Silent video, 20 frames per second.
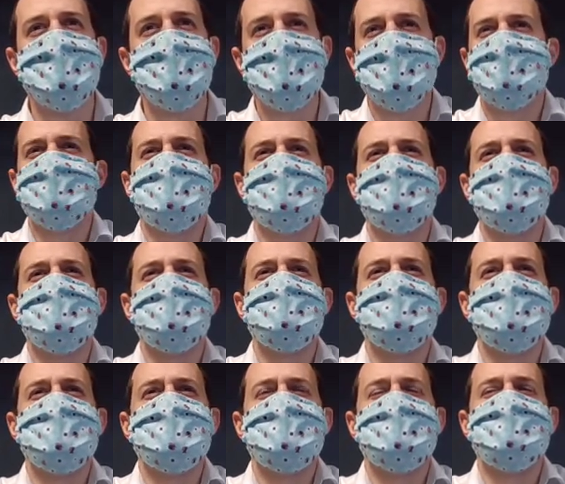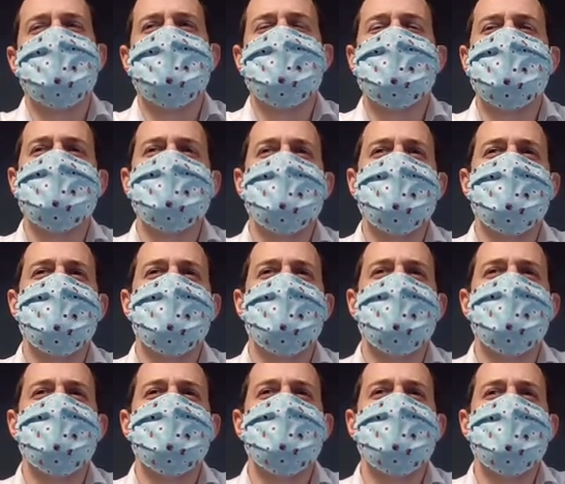I don't understand. I guess I don't
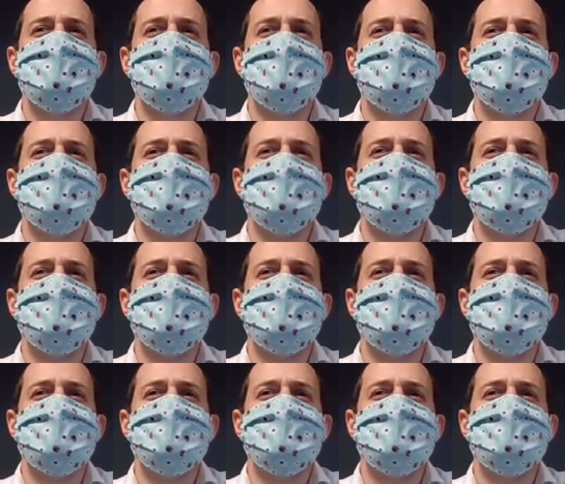understand.